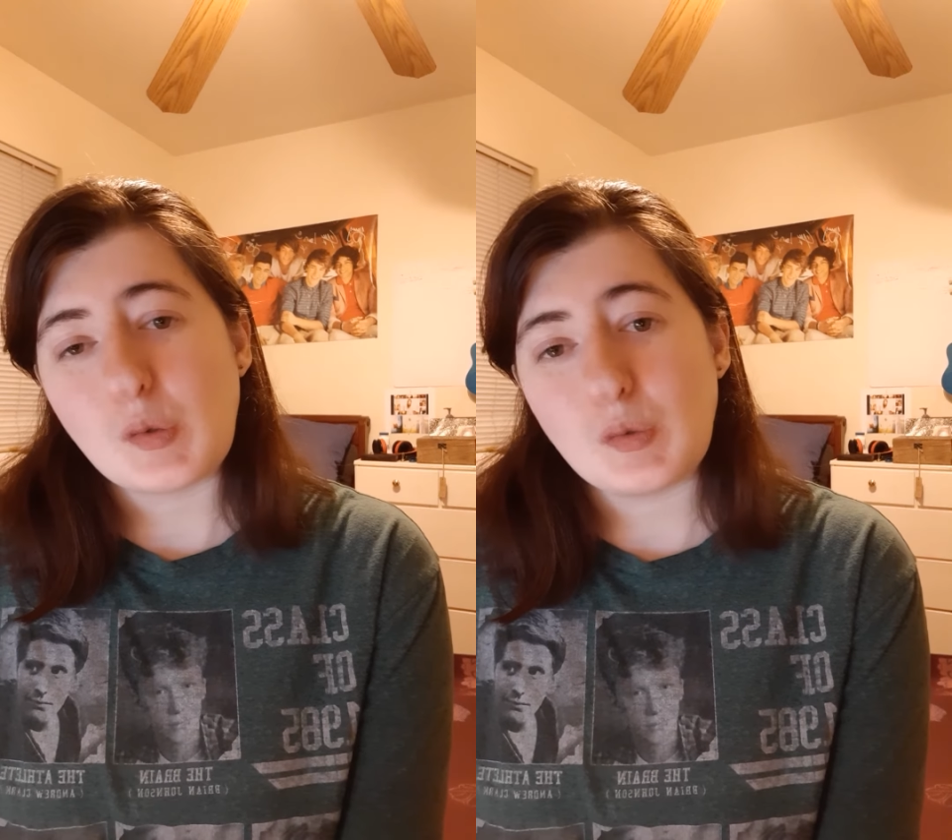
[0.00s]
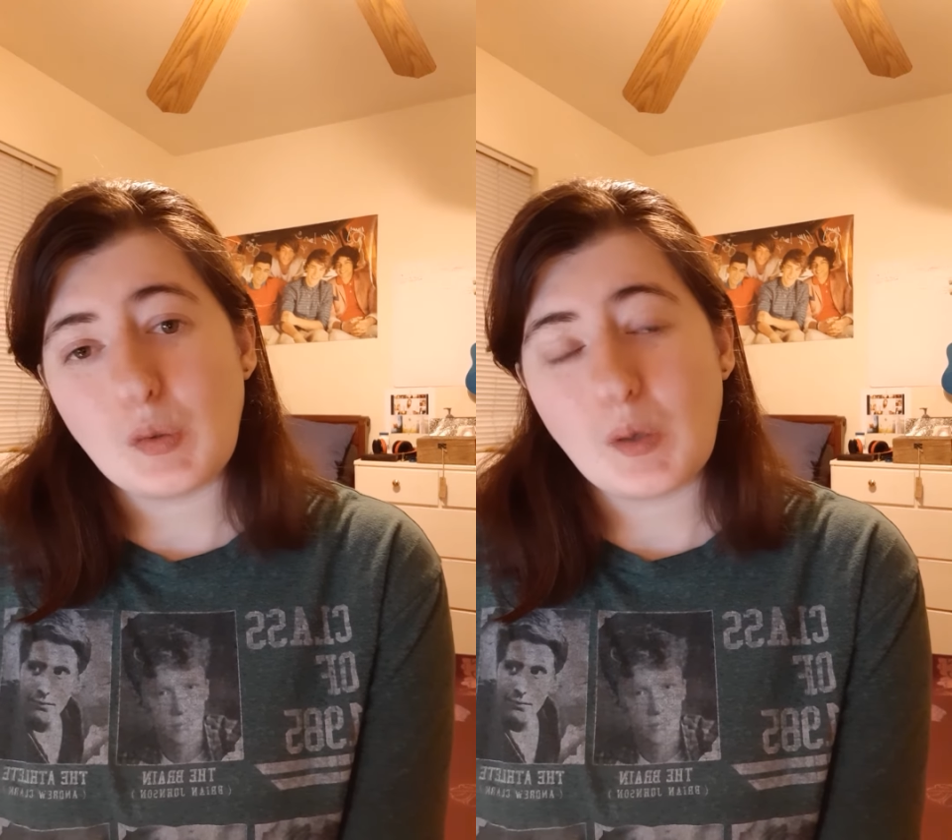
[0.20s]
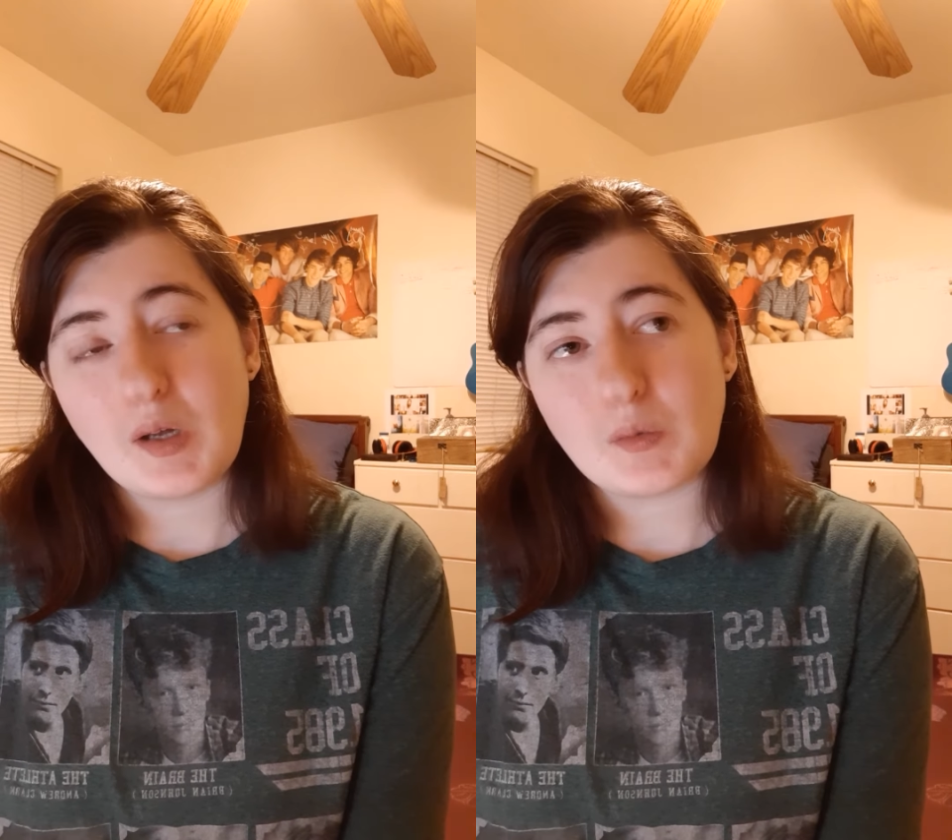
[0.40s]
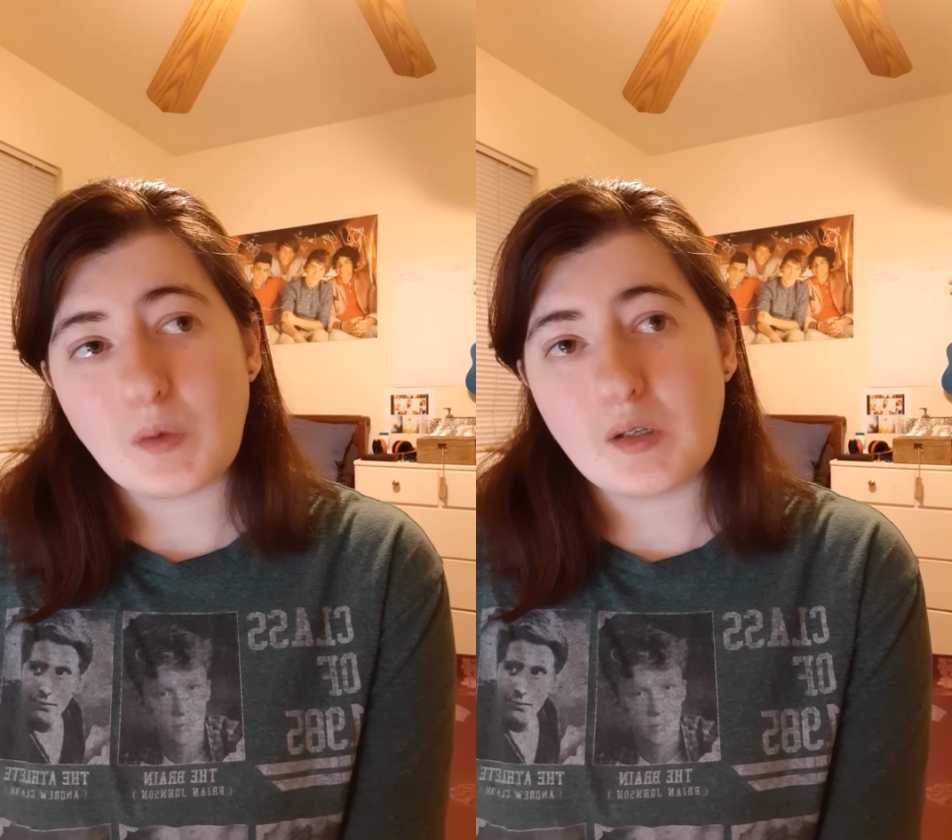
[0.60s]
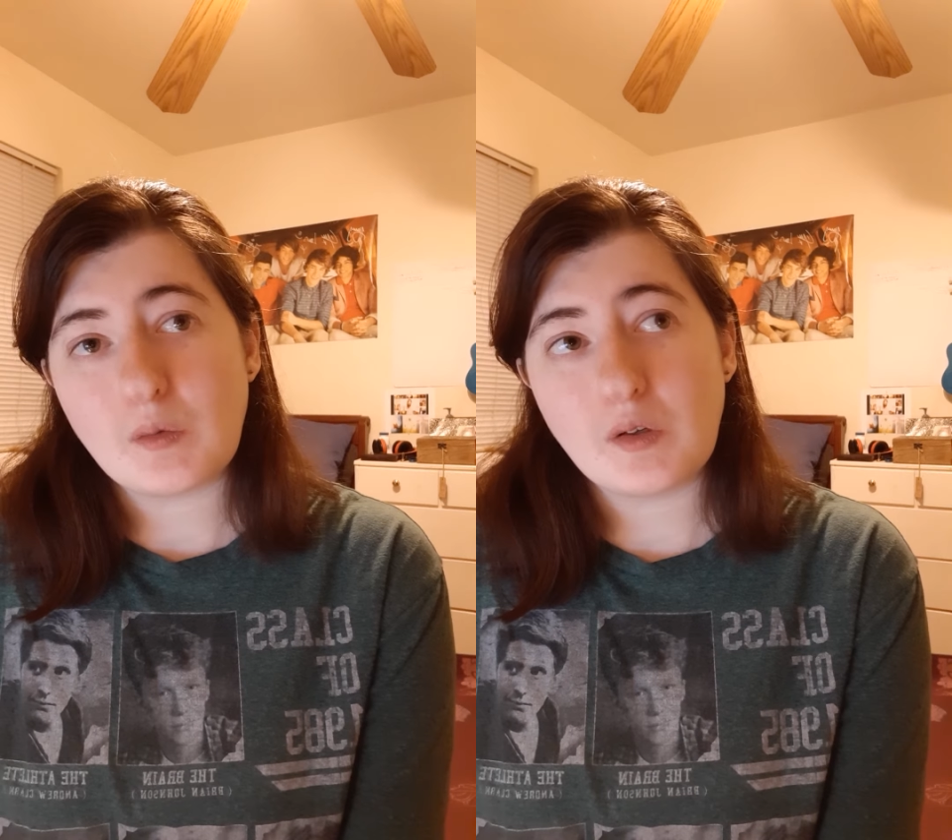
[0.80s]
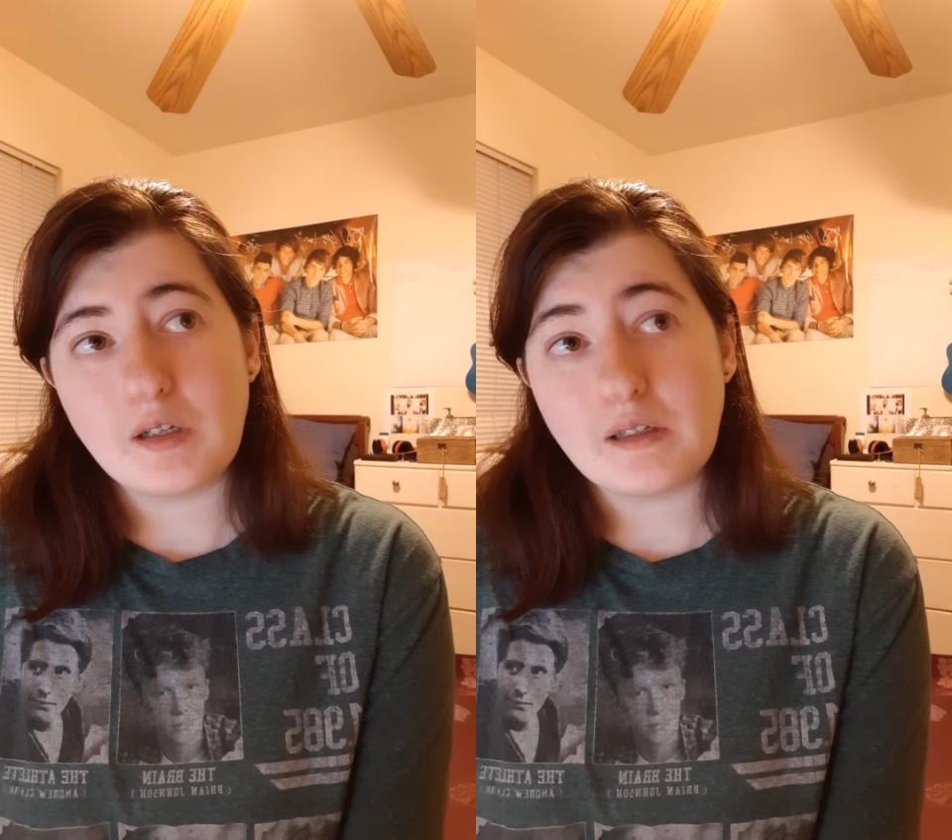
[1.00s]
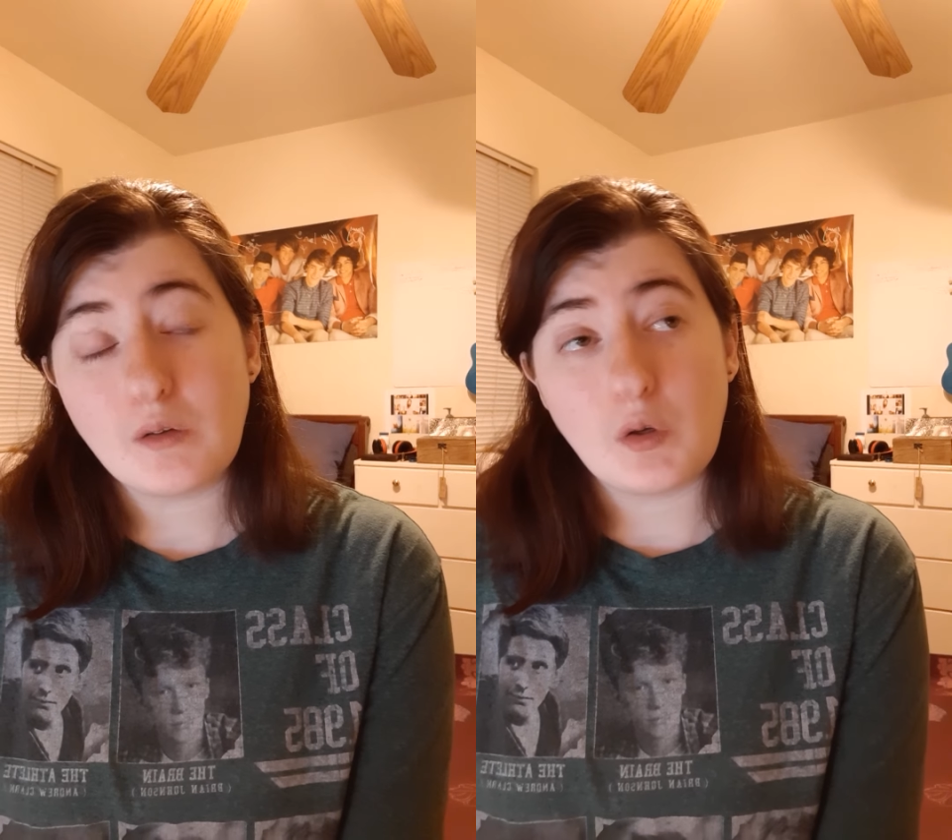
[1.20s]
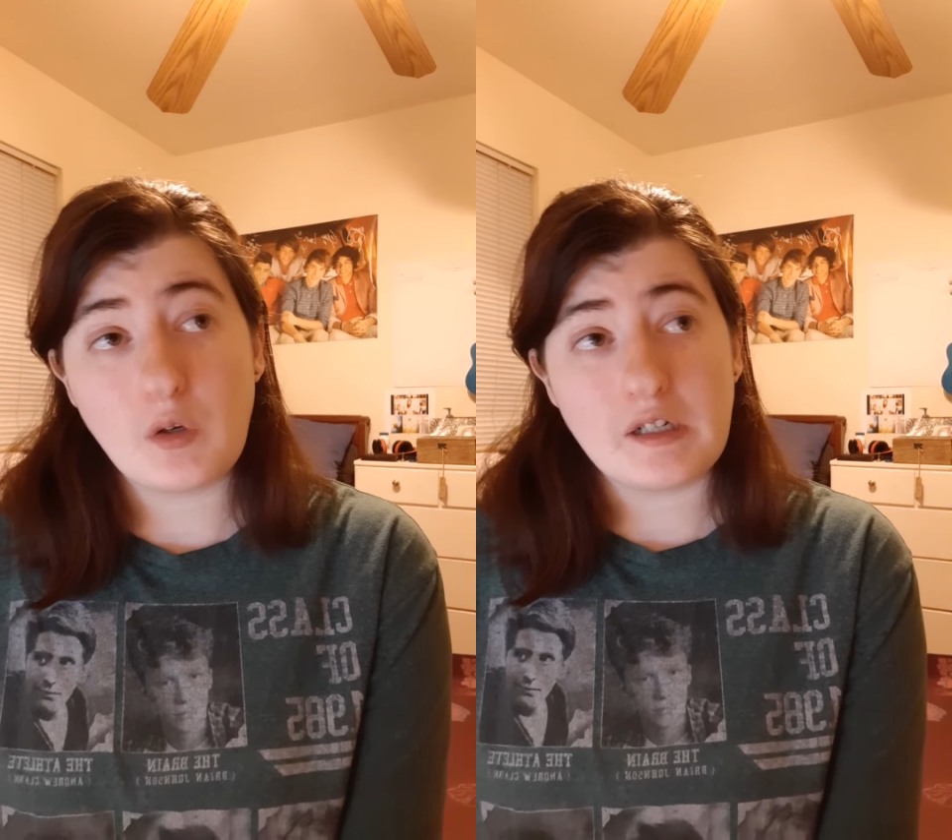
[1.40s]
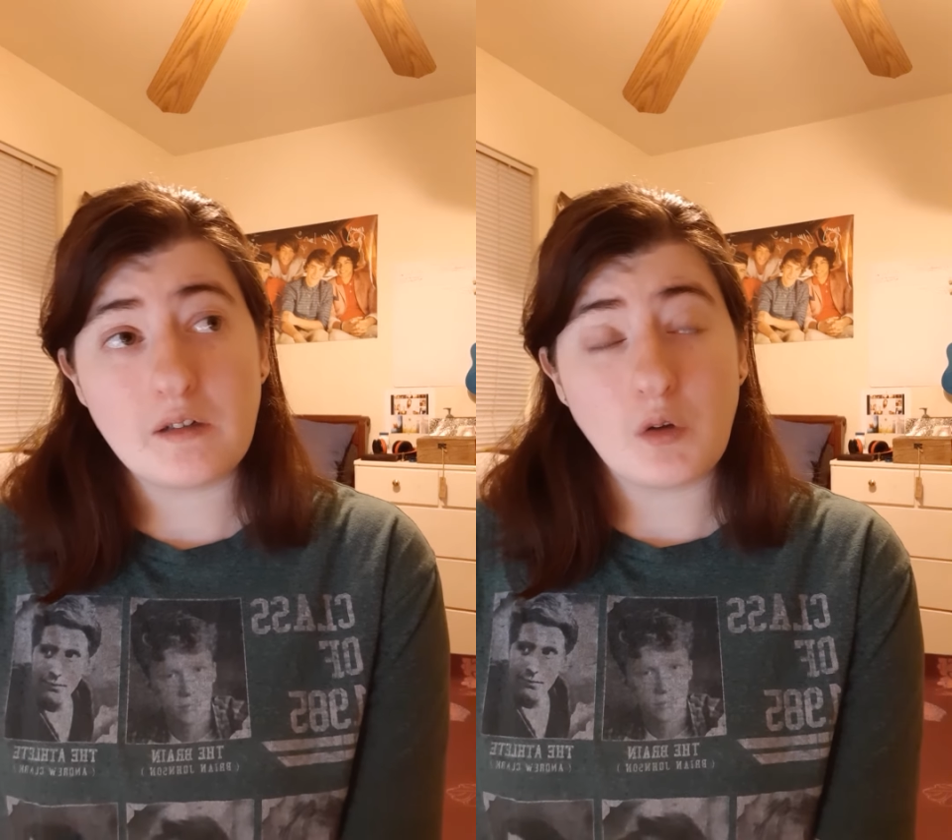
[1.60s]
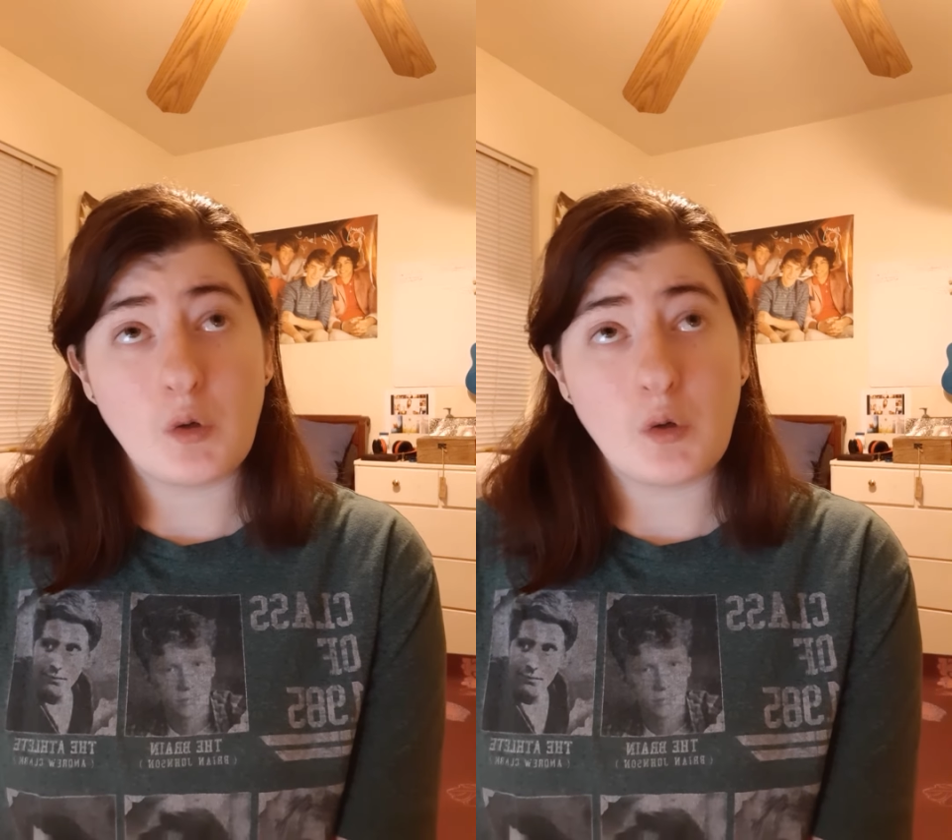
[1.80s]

know how to write a query, query,